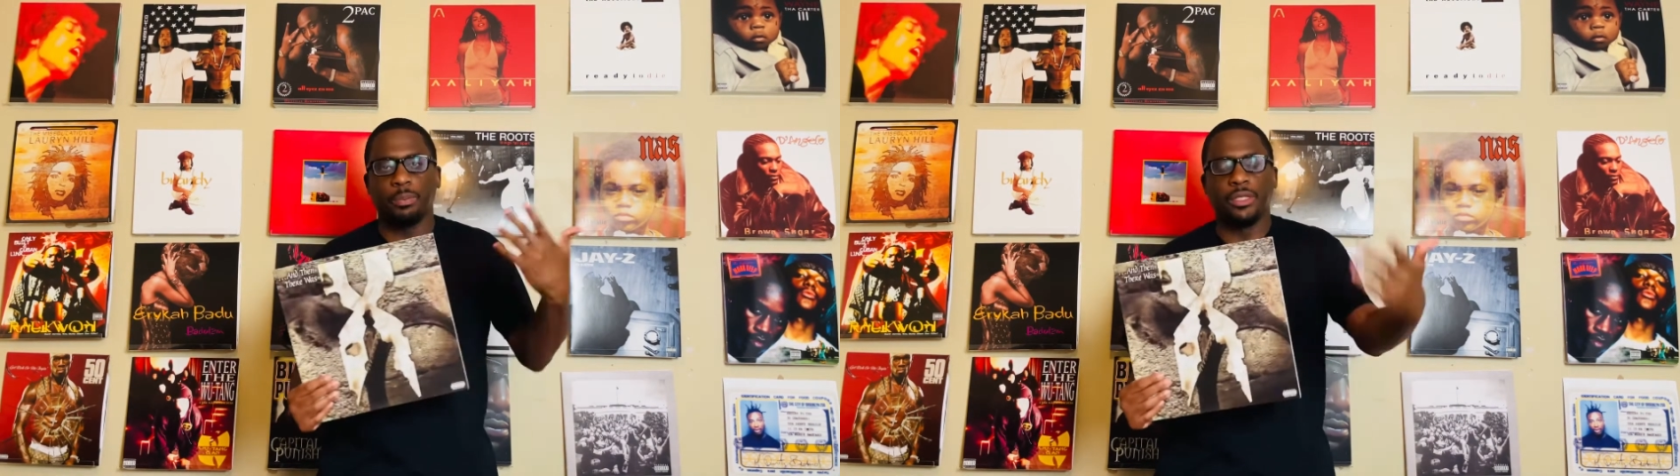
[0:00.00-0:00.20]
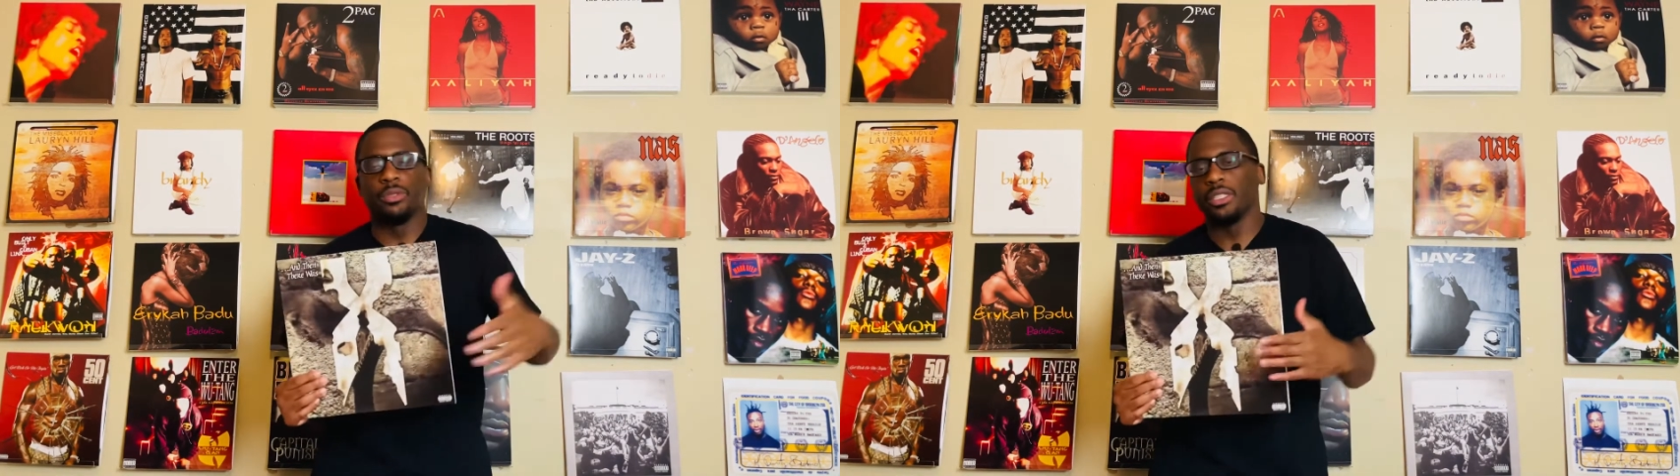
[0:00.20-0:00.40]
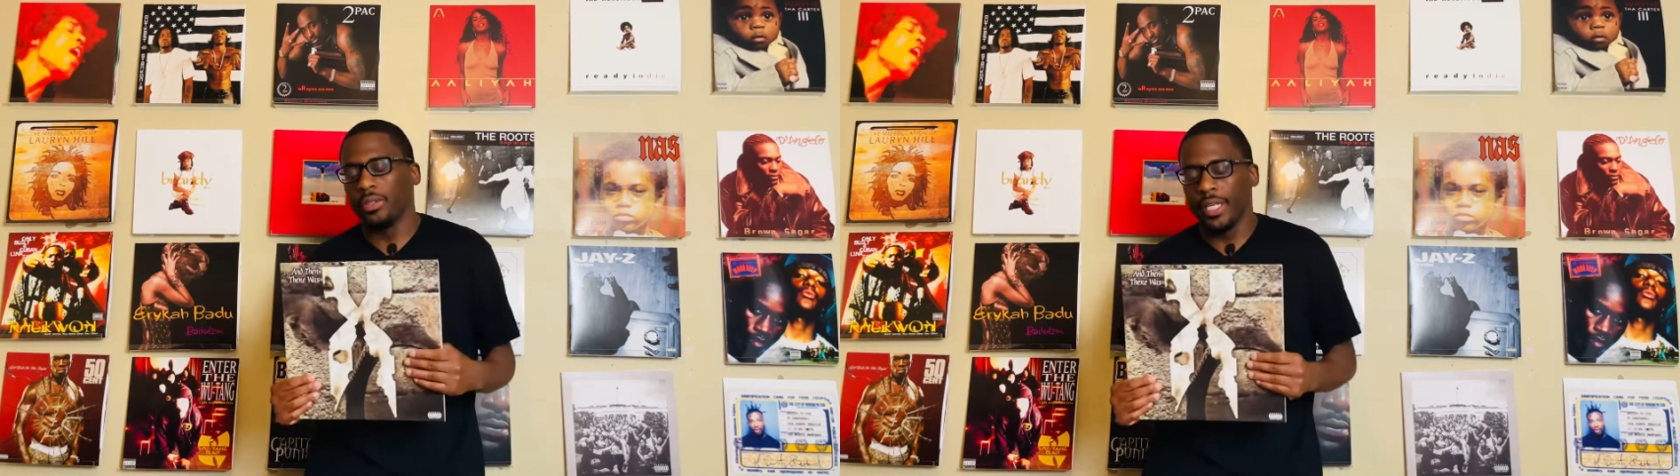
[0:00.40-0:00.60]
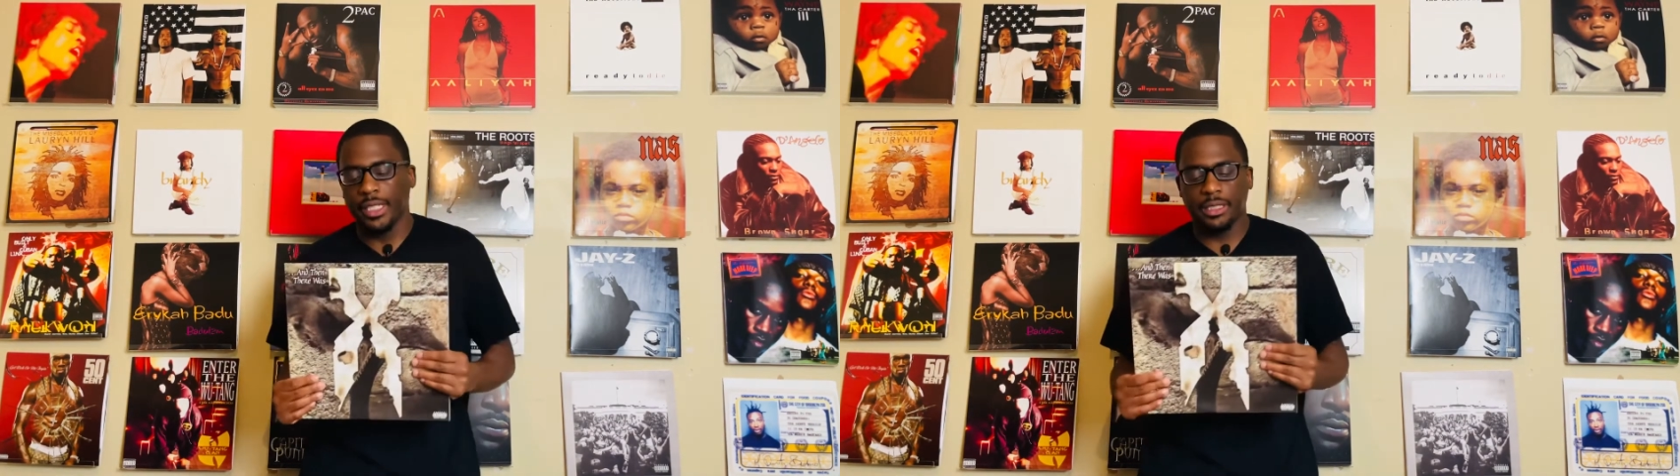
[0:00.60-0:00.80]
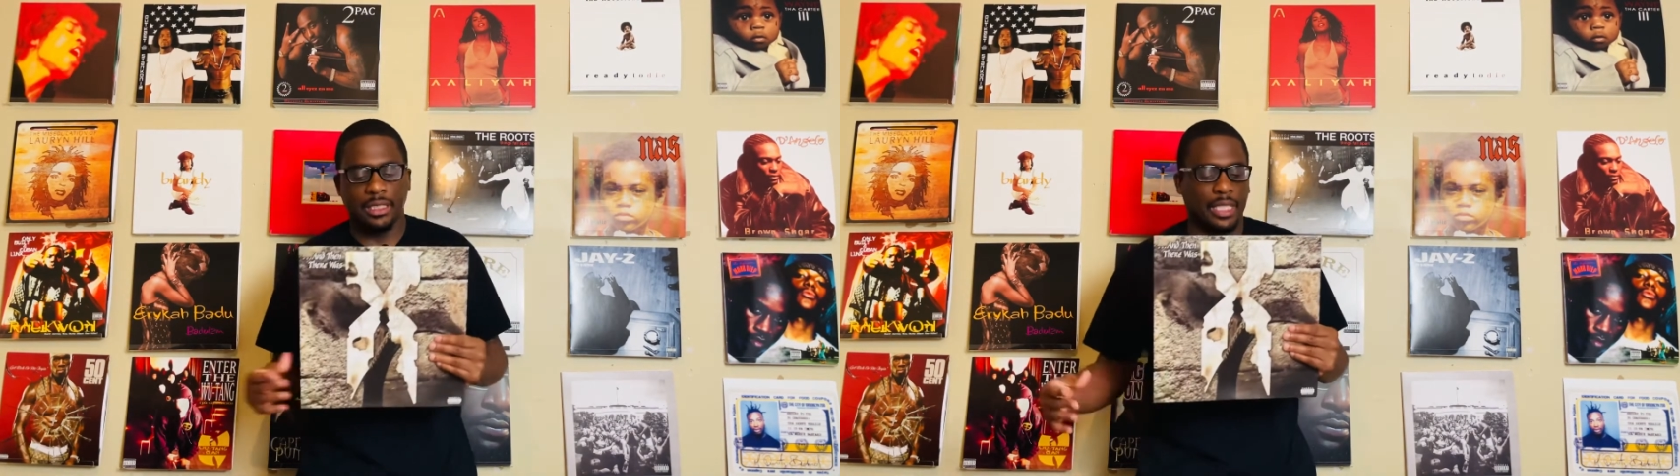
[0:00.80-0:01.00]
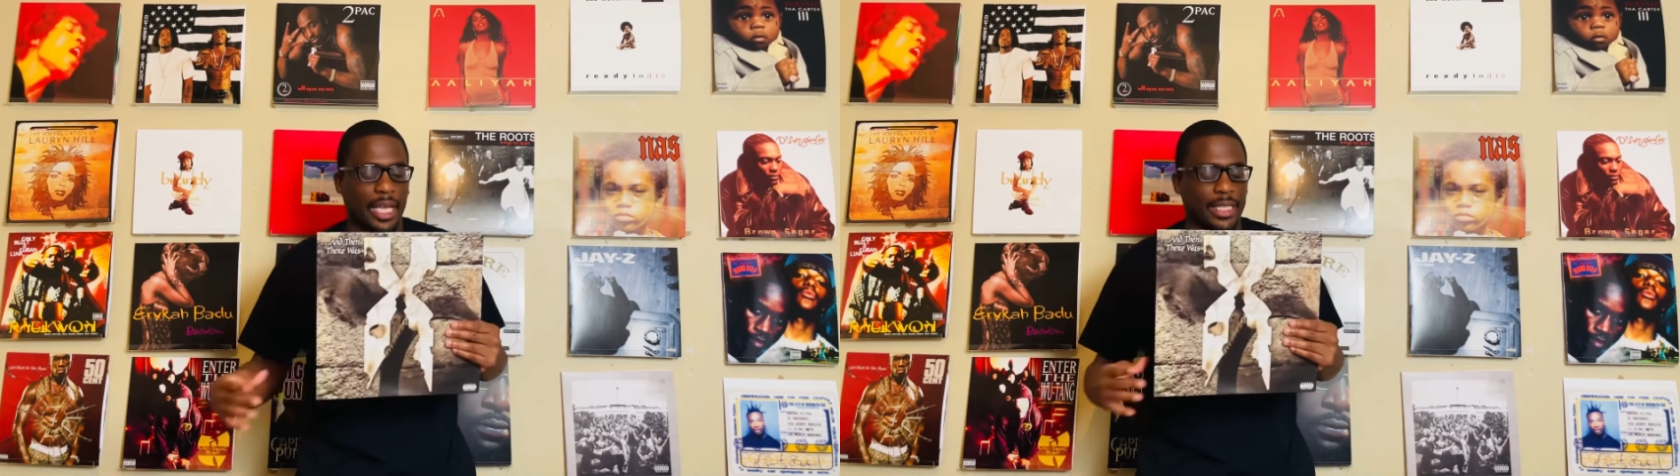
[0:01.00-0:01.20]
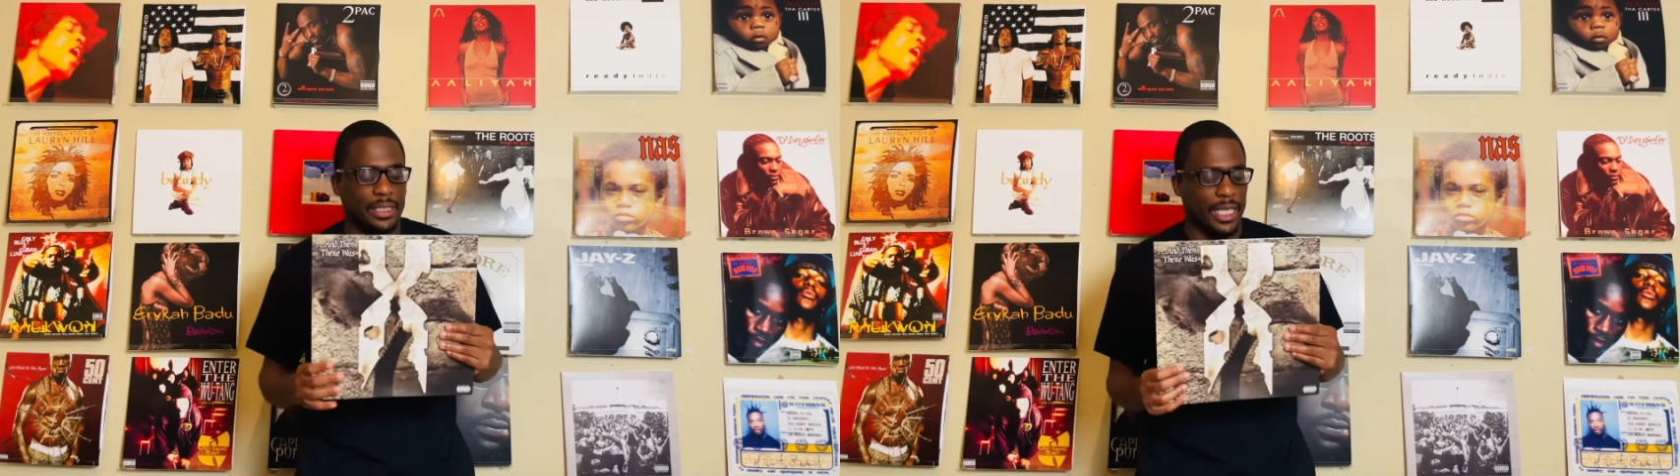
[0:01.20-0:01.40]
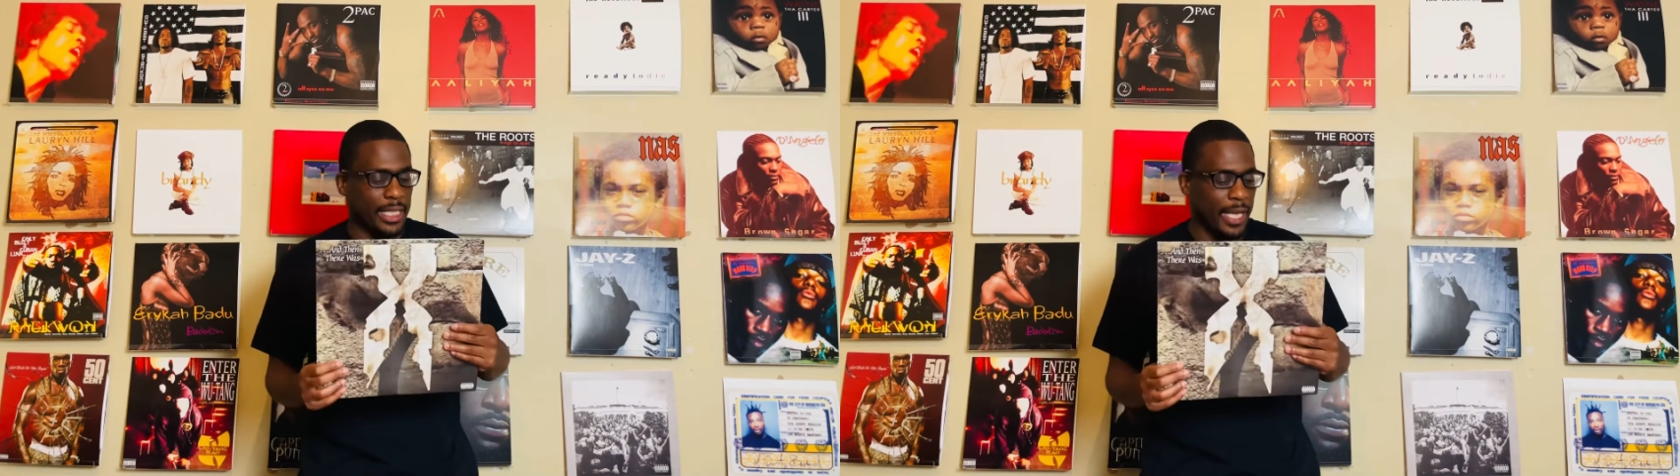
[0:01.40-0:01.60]
producer credits, and things
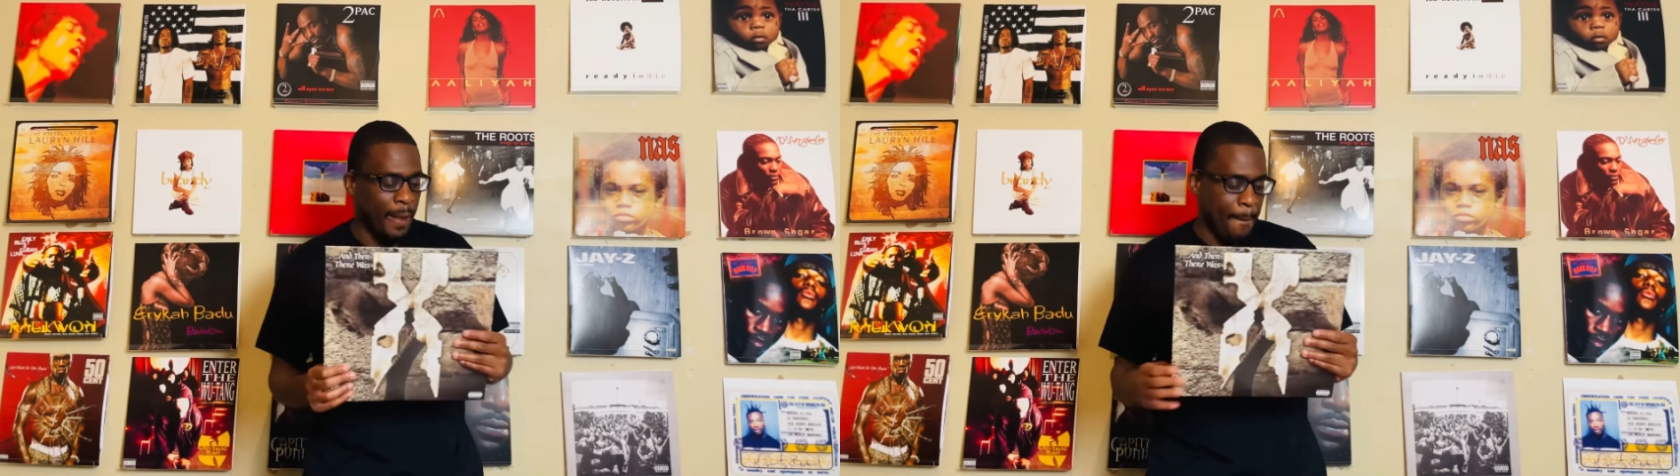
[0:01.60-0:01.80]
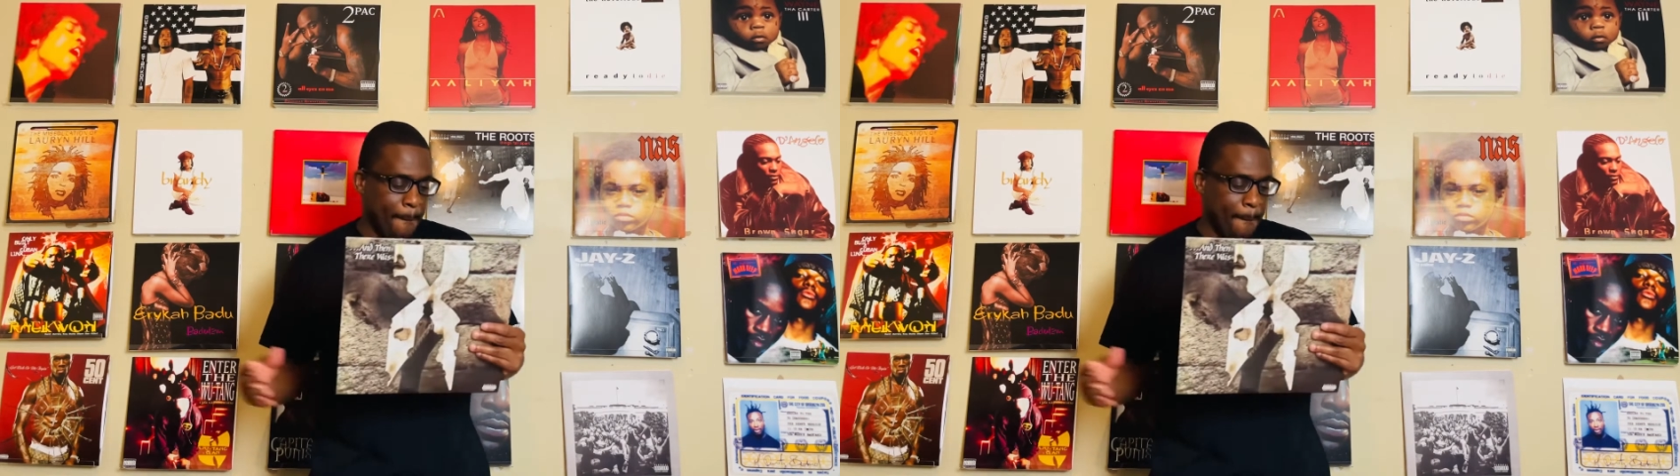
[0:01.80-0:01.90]
like that.